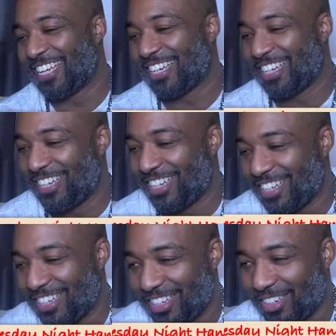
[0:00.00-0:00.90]

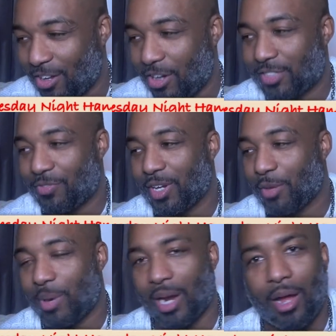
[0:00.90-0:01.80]
Lars
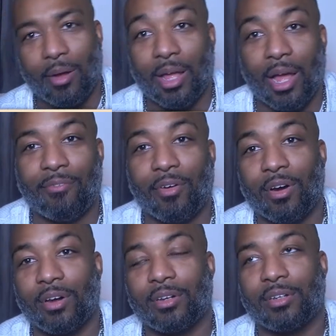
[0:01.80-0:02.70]
Winnerbeck.
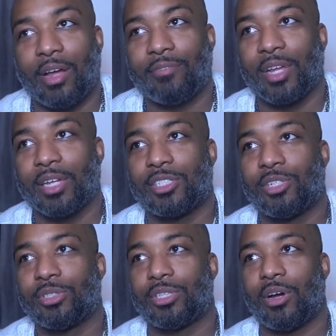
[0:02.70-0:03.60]
I've done
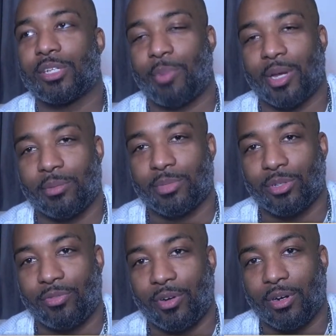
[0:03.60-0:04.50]
two songs by him so
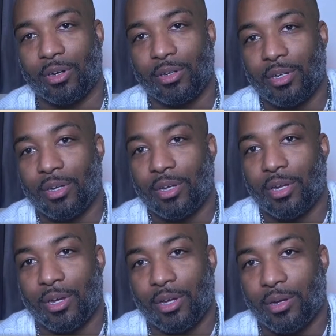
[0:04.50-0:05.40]
far.
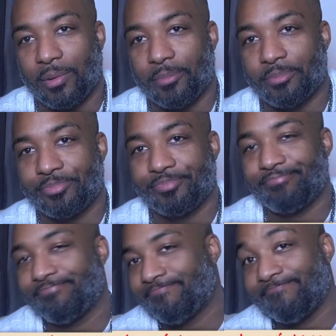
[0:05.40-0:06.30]
I
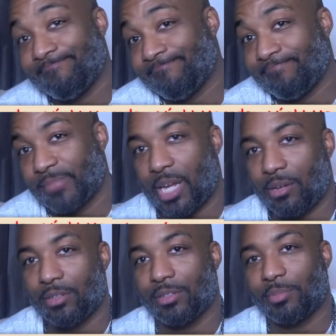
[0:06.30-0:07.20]

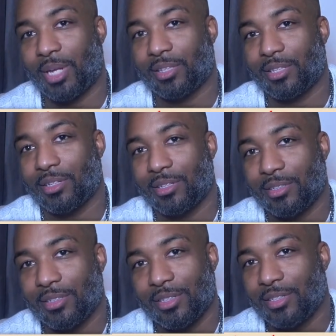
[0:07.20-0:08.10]
don't know. I'm not the...
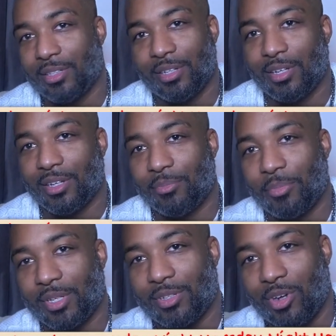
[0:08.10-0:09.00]

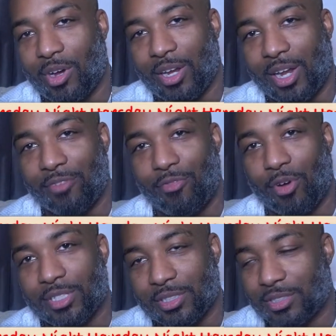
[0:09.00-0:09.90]
You know, I like
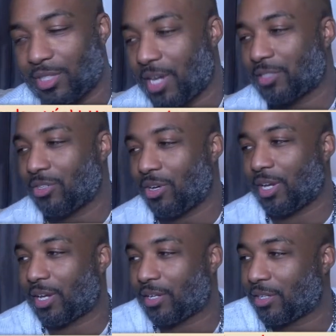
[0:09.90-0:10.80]
voices. You guys know I
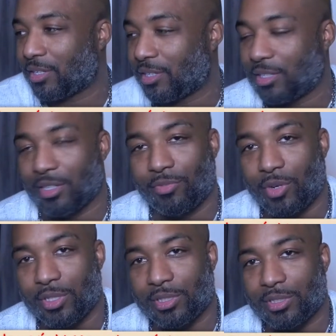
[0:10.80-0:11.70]
like good
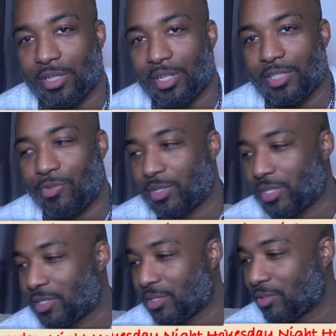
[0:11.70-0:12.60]
voices, and his voice
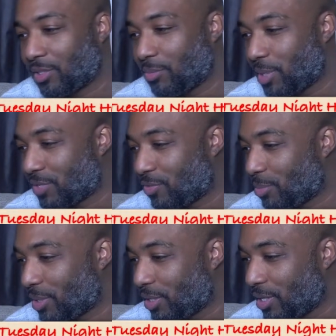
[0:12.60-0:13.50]
isn't the best for me.